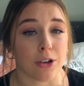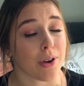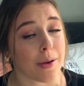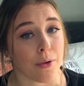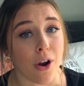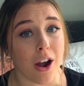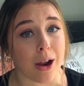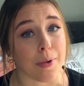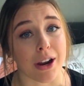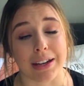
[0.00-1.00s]
Don't get me wrong,
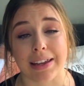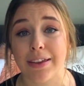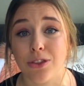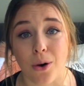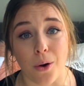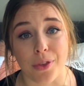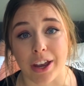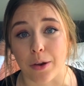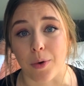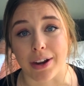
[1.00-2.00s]
I'm not gonna eat the whole
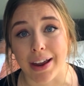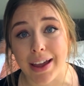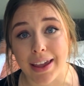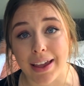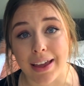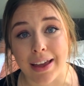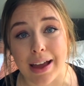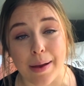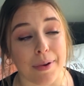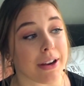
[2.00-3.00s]
thing in one night.
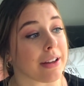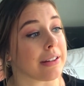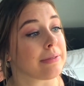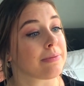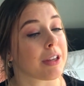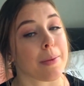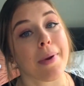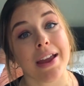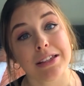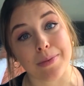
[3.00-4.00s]
I'm gonna
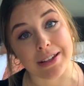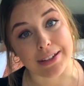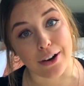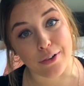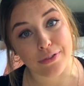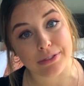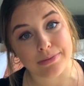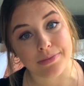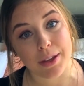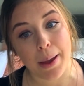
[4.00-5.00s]
pace myself.
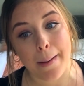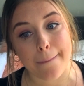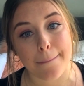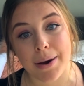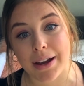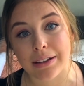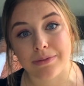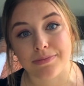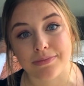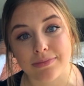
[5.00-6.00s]
But
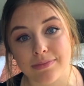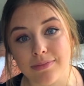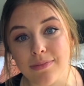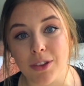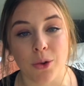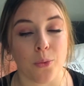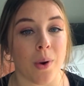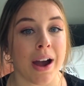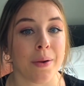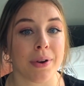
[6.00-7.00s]

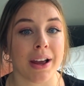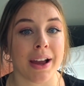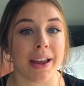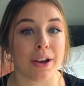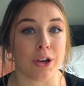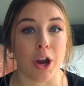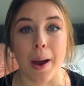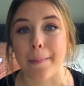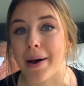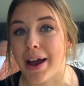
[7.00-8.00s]
why would I
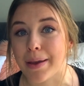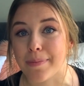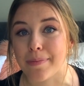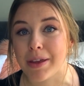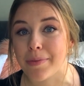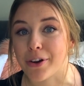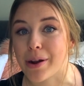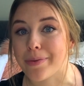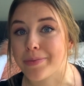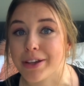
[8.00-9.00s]
not buy peanut butter
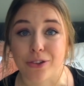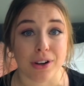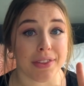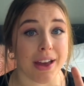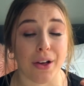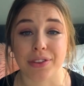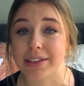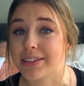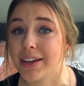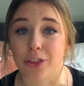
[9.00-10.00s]
cups? Because they're not the
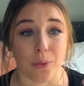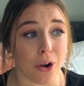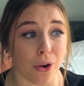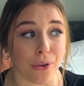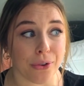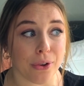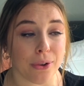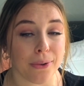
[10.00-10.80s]
healthiest thing in the world.